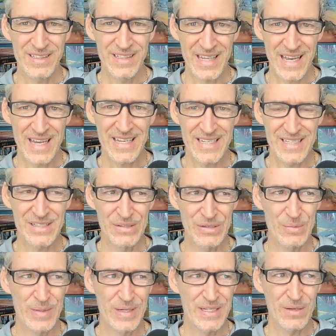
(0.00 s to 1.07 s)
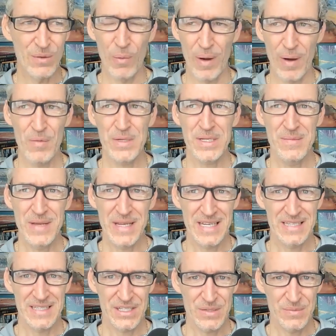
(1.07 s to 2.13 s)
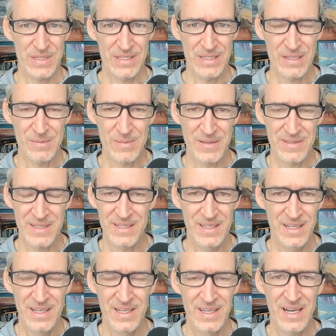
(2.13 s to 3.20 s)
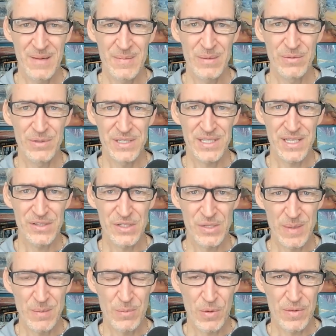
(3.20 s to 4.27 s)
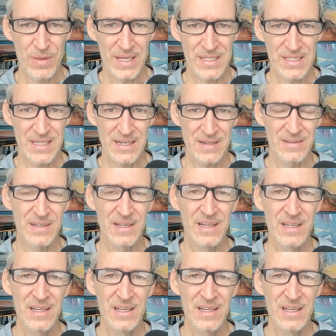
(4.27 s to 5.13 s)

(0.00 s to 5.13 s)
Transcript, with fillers: Ungating is no big deal. Why was I making such a big deal about that? I'm able to sell so many more things now.